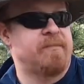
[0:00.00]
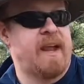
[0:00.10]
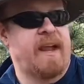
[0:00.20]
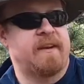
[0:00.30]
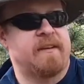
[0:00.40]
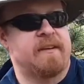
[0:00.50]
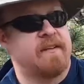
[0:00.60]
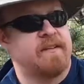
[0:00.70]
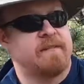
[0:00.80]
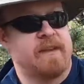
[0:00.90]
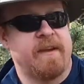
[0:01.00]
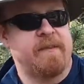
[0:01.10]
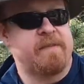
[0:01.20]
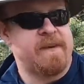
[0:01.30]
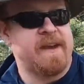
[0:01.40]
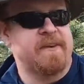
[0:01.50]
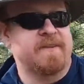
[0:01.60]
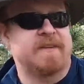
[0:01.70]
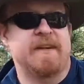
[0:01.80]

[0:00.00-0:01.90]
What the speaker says: and if it fails